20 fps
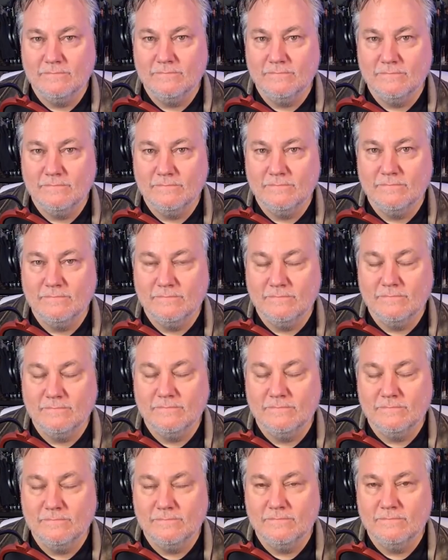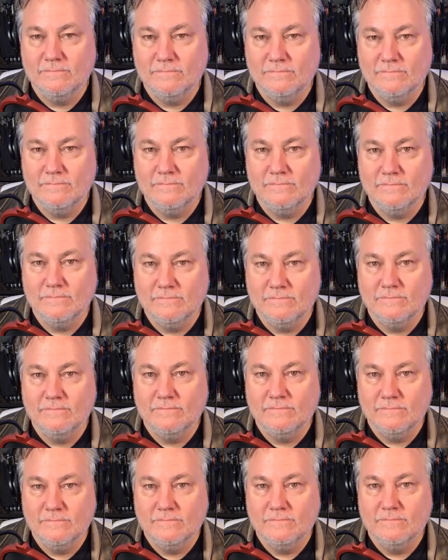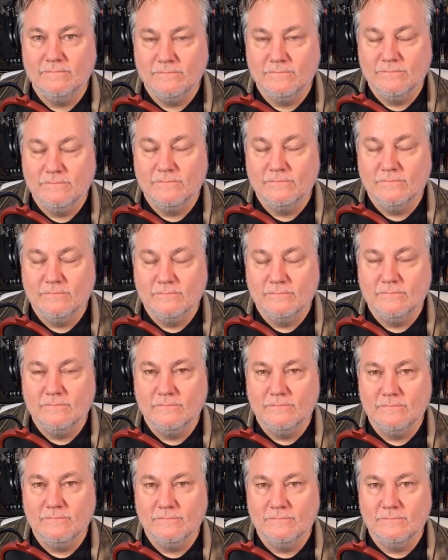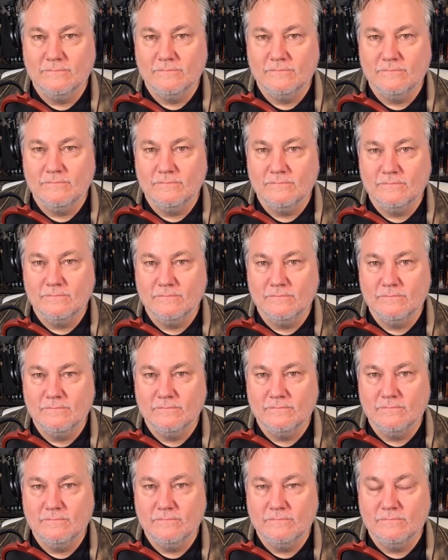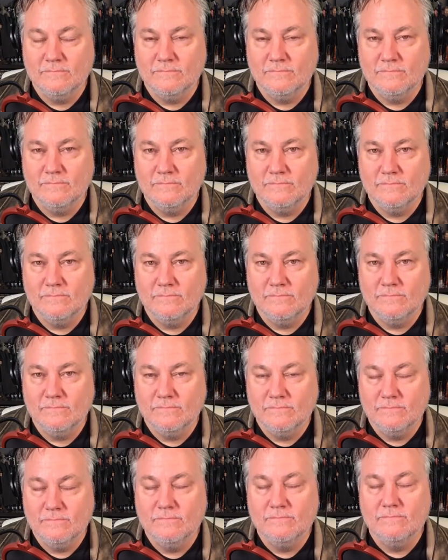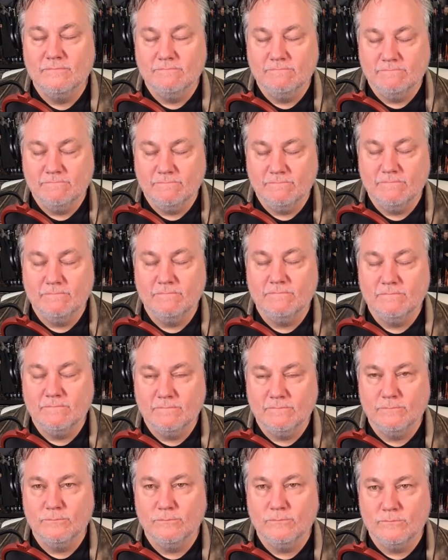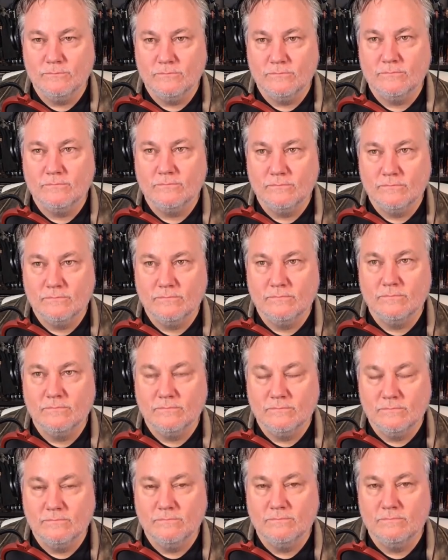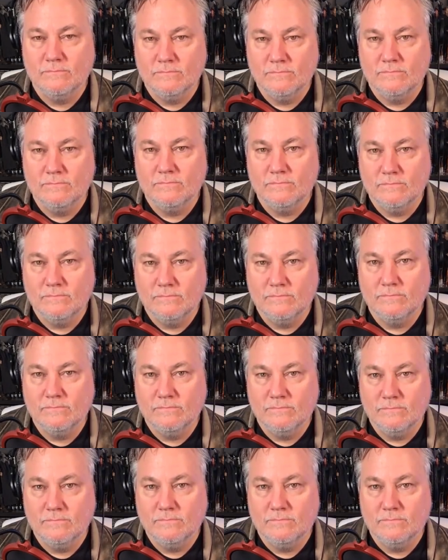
(silent)